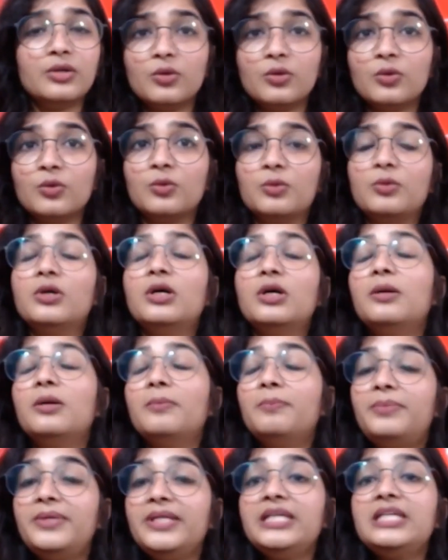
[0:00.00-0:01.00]
No.
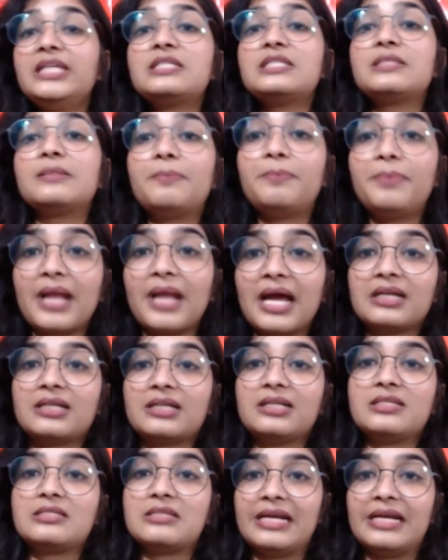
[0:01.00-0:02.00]
Please
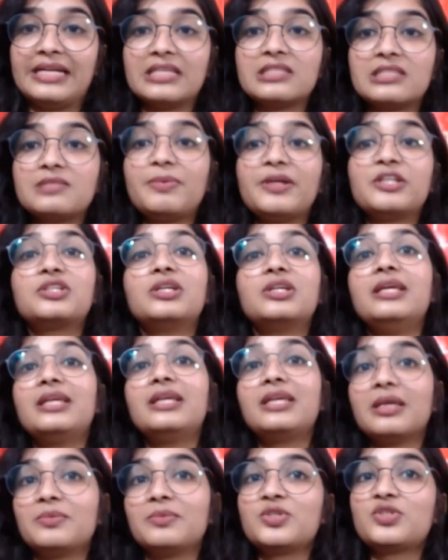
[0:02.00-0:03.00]
practice writing, especially
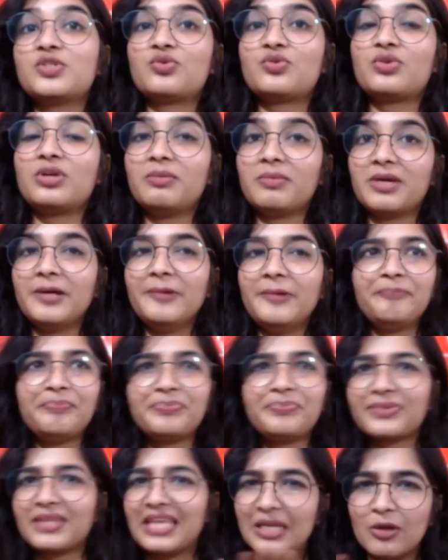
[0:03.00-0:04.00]
chemistry mein.
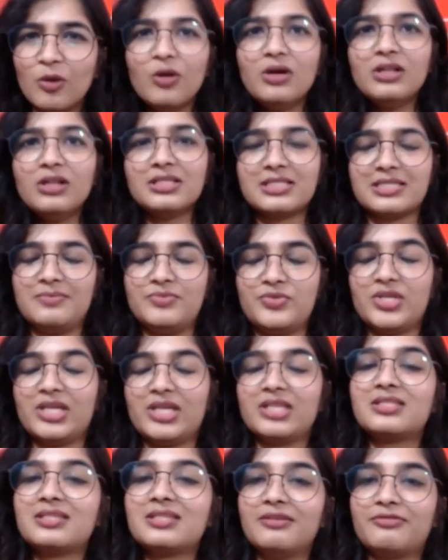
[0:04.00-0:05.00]
In all the
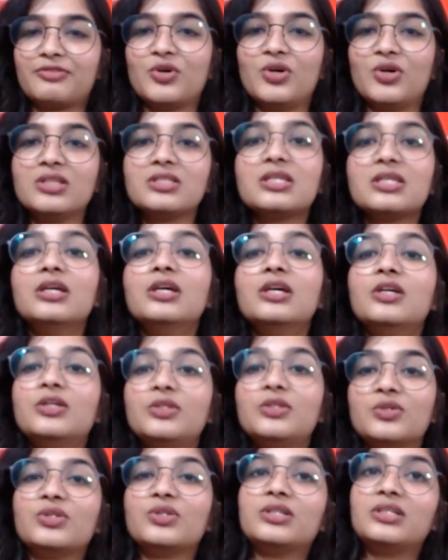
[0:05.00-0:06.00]
subjects, of course.
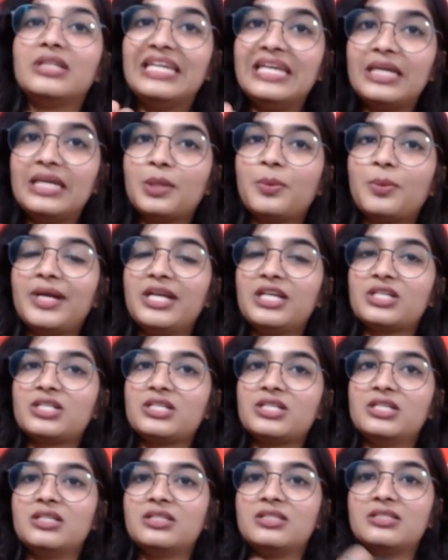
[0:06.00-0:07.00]
So the
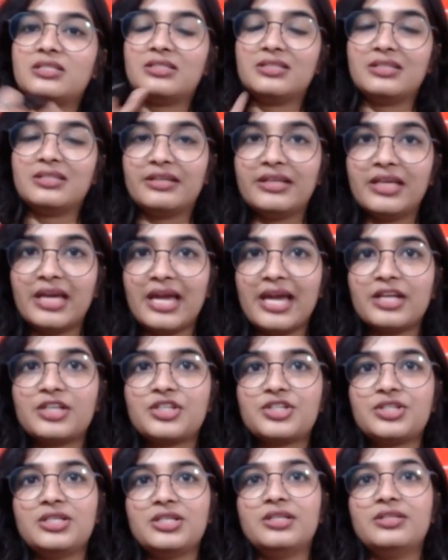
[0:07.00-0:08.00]
equations, the
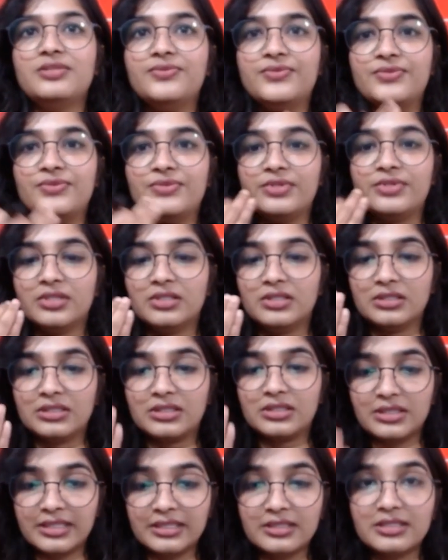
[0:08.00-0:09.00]
reactions,
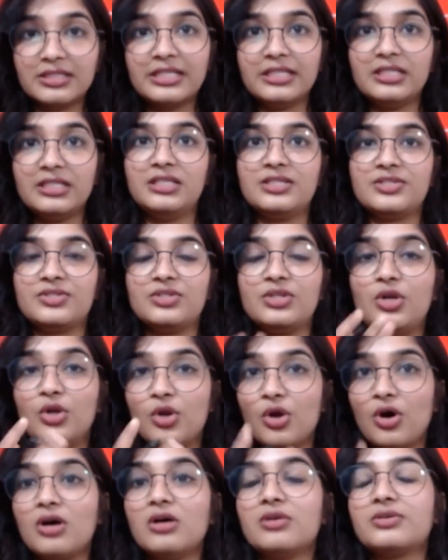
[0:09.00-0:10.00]
the theories, the
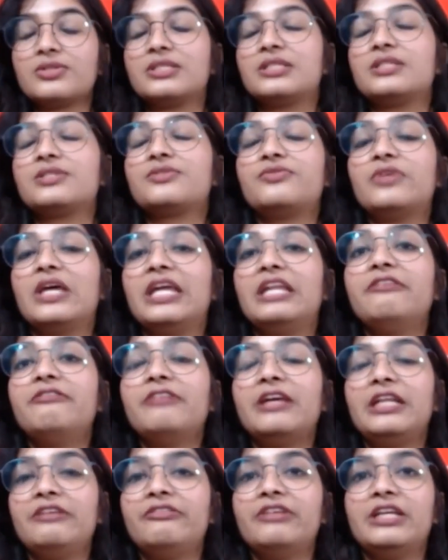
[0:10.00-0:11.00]
laws, it is very,
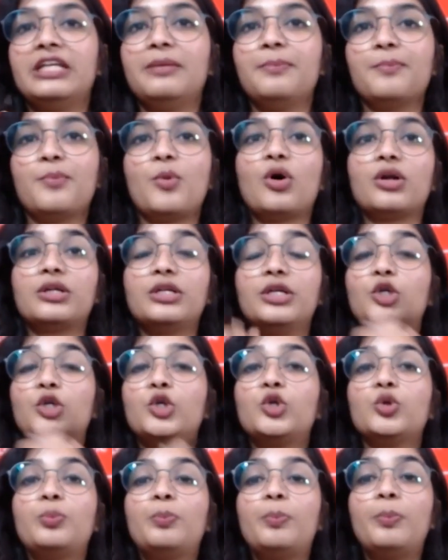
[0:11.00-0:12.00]
very, very important
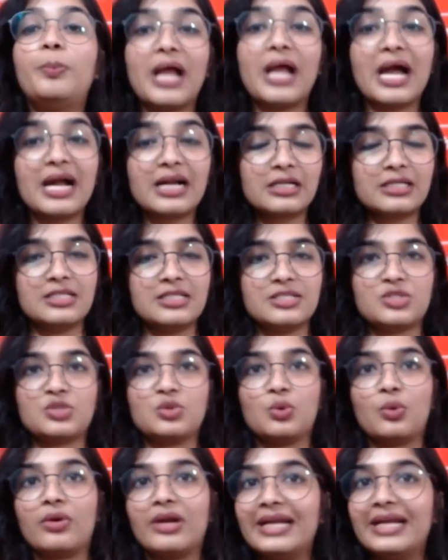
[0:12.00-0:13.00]
to practice,
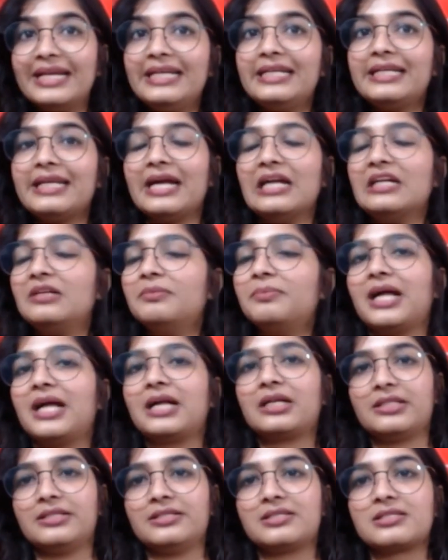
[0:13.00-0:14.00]
to write and
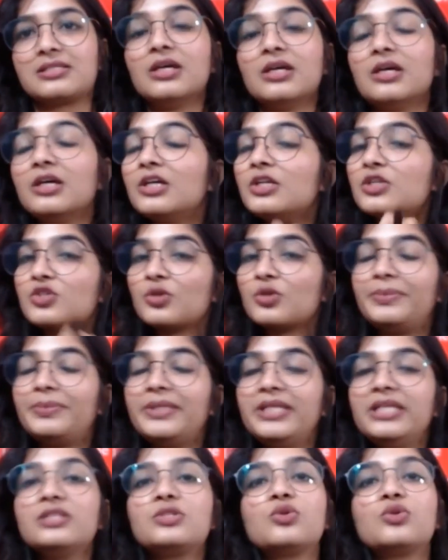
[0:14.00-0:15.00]
practice. So
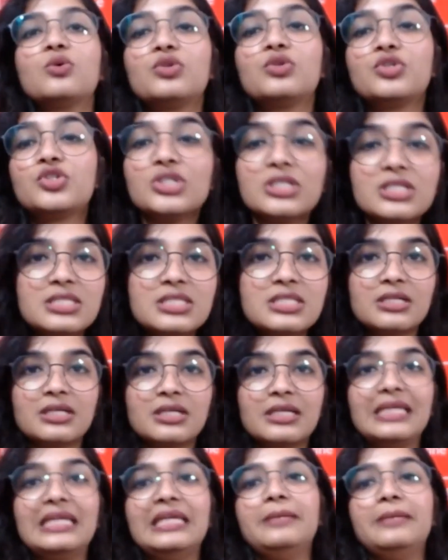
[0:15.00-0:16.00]
please don't just
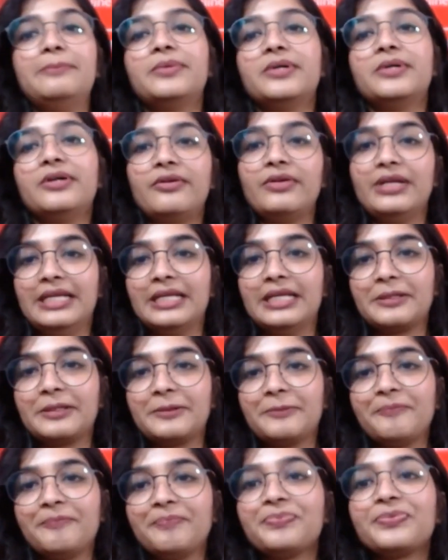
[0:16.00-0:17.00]
keep reading.
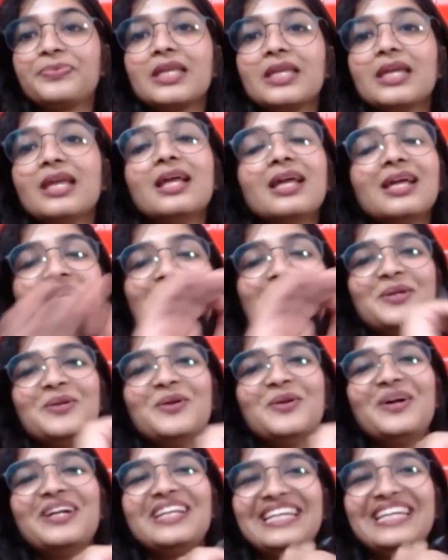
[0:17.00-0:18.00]
Do
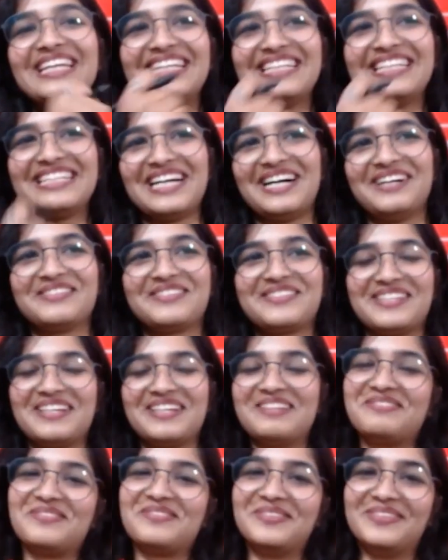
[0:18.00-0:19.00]
not eat
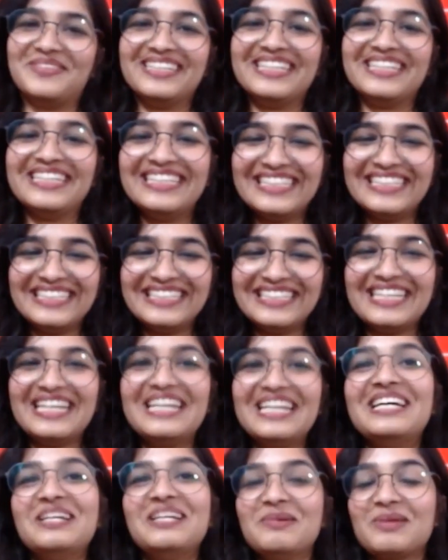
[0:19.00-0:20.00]
outside food,
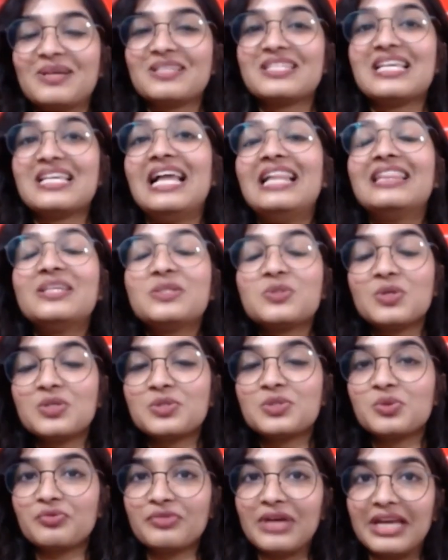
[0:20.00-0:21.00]
because health is
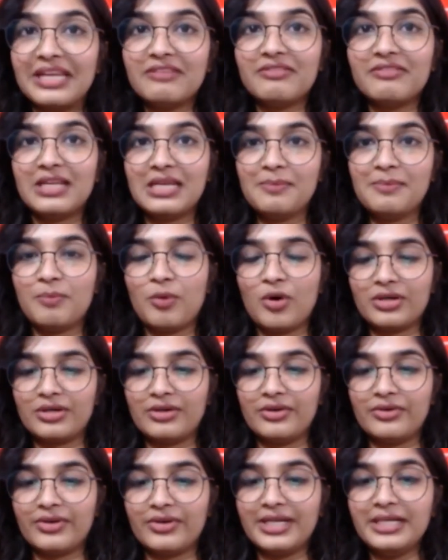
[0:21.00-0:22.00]
also very, very
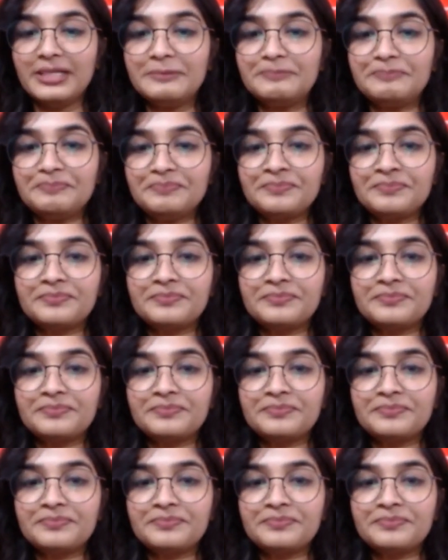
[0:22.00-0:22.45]
important, right?